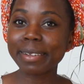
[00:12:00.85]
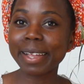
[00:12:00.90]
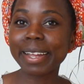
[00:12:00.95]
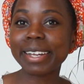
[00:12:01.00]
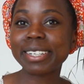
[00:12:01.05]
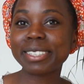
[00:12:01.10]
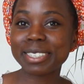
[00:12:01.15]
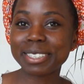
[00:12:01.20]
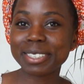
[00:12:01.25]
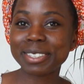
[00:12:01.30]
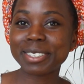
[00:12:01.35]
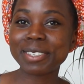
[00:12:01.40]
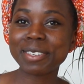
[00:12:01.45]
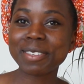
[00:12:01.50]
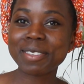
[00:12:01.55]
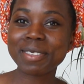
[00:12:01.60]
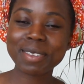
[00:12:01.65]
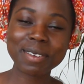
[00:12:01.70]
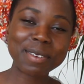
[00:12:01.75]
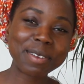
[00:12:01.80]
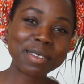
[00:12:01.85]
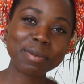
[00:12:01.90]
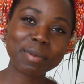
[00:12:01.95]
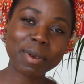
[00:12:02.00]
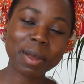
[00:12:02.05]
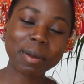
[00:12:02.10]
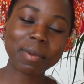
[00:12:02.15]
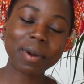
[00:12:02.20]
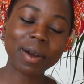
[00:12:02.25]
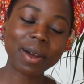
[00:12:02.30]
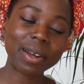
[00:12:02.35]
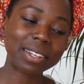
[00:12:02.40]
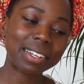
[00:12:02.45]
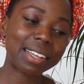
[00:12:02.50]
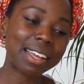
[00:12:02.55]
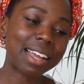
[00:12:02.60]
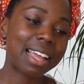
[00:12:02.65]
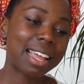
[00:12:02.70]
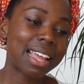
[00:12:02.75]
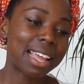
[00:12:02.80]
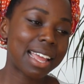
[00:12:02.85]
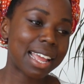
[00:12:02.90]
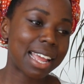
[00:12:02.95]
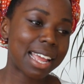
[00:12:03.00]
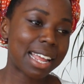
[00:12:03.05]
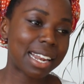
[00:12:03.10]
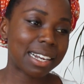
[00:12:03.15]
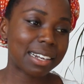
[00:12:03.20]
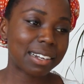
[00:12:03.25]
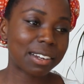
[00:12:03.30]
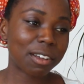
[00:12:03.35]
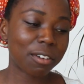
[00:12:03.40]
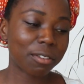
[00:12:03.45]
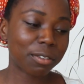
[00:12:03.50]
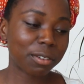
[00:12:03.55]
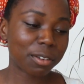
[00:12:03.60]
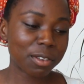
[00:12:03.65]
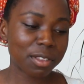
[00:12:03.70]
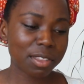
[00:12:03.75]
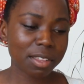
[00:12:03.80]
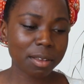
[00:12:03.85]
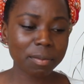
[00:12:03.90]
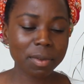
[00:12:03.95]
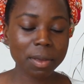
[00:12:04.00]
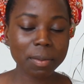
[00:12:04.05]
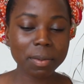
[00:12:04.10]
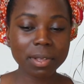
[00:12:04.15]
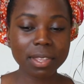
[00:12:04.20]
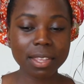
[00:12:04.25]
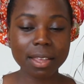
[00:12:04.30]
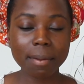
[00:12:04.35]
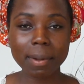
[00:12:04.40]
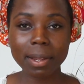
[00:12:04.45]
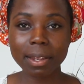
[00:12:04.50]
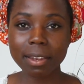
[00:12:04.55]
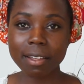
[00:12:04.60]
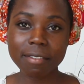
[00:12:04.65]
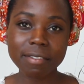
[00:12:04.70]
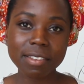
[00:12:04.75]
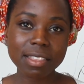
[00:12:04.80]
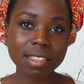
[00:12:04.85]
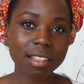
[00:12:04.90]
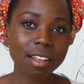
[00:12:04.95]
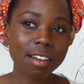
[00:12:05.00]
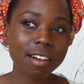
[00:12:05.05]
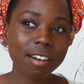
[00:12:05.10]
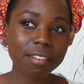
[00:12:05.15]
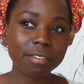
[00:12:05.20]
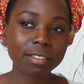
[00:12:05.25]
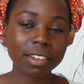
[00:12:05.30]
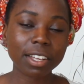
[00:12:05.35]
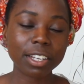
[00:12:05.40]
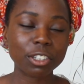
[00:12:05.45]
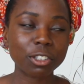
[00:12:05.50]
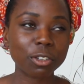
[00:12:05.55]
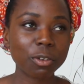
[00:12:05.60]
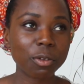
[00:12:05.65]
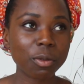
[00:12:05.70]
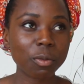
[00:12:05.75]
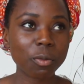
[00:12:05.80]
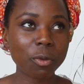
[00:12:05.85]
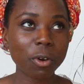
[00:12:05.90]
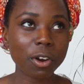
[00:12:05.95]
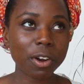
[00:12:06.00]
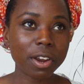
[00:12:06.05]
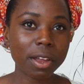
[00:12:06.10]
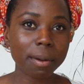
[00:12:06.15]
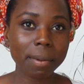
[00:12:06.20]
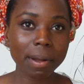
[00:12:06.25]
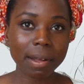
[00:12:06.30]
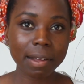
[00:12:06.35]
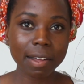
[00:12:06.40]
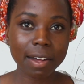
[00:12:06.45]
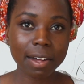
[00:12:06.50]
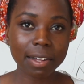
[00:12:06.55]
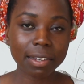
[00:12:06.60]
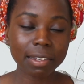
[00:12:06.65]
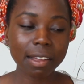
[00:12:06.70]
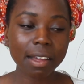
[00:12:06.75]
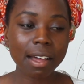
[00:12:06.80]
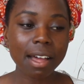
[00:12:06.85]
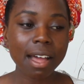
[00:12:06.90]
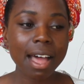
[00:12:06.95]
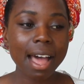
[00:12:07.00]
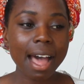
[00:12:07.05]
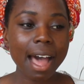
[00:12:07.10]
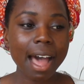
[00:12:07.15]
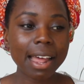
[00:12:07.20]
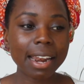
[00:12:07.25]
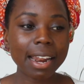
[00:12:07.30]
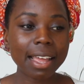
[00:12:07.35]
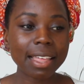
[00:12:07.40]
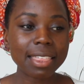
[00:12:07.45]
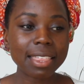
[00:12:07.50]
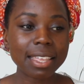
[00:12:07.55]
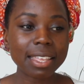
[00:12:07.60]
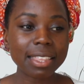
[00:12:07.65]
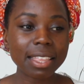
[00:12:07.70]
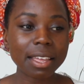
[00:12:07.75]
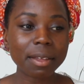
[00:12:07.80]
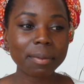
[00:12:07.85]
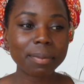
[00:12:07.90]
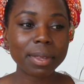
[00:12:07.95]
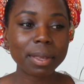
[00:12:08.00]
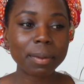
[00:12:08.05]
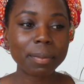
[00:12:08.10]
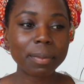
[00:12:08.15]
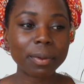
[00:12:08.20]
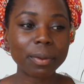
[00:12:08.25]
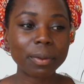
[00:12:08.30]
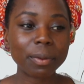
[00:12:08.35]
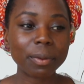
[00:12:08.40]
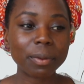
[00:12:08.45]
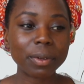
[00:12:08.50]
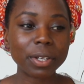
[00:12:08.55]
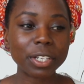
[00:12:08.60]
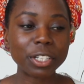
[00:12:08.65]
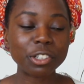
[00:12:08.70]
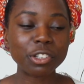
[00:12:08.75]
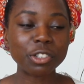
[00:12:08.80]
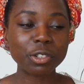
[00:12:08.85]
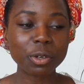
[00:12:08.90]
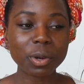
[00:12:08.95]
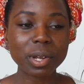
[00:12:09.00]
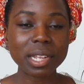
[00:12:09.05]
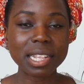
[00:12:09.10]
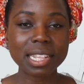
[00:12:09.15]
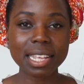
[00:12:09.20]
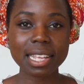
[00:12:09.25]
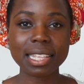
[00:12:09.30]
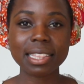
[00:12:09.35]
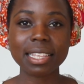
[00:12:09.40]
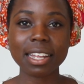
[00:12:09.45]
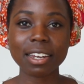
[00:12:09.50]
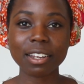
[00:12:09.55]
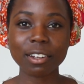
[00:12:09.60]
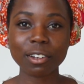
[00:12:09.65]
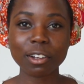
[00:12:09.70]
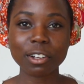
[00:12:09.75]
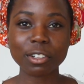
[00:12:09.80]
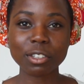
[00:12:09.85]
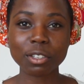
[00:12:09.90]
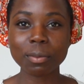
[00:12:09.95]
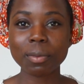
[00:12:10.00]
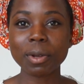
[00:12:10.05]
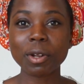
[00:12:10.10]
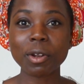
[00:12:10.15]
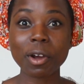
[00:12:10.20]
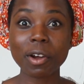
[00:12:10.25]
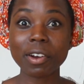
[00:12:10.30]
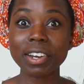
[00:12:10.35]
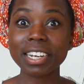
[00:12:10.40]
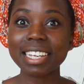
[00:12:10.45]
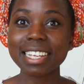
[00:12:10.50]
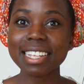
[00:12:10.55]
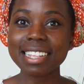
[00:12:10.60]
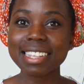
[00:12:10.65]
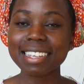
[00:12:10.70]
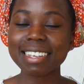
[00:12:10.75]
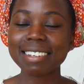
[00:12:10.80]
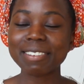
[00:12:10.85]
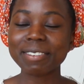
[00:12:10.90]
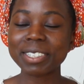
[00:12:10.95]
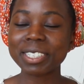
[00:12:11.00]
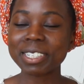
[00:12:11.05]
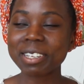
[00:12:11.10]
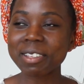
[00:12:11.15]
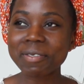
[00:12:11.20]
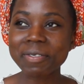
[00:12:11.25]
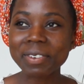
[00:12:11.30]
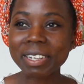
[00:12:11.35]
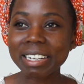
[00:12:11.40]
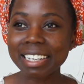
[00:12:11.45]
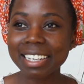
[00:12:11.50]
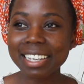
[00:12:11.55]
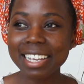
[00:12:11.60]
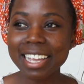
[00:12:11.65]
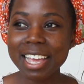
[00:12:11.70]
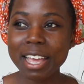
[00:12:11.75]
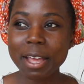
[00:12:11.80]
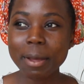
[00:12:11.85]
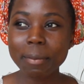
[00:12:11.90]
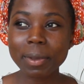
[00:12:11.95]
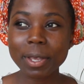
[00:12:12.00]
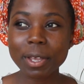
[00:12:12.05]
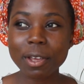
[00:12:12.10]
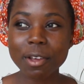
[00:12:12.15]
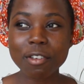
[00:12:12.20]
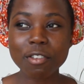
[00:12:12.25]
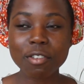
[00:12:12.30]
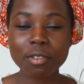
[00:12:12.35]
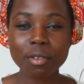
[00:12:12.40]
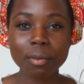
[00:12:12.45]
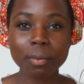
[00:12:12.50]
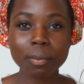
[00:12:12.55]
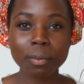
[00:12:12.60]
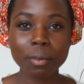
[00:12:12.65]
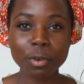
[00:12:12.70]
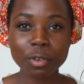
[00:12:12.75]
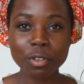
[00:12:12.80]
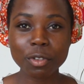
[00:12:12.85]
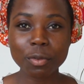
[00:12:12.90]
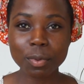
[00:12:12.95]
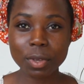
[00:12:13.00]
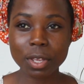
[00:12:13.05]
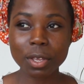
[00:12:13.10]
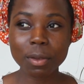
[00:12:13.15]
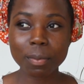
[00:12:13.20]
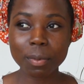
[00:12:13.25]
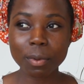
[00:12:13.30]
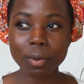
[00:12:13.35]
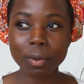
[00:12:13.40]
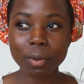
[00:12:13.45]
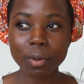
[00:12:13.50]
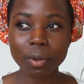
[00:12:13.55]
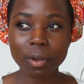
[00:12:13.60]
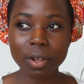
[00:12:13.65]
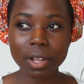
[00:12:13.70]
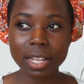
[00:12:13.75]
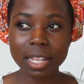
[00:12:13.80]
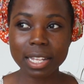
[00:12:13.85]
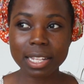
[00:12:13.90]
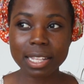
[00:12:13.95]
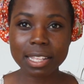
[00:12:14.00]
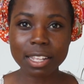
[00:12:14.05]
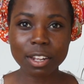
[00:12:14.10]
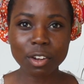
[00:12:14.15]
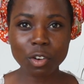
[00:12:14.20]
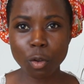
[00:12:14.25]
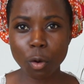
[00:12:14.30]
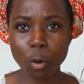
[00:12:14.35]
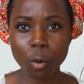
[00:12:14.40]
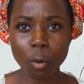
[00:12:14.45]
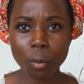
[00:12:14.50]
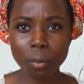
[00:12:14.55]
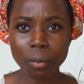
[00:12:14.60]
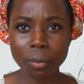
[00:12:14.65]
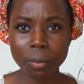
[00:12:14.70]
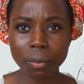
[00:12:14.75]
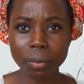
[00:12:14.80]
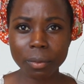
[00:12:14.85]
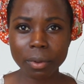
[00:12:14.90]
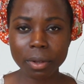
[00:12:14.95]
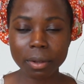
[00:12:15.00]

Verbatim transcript: would like to choose you as my partner. And of course, some people say, but love is love, like don't worry about color. And I think that people enjoy saying that a lot to minorities, which is funny because most people, it's a norm,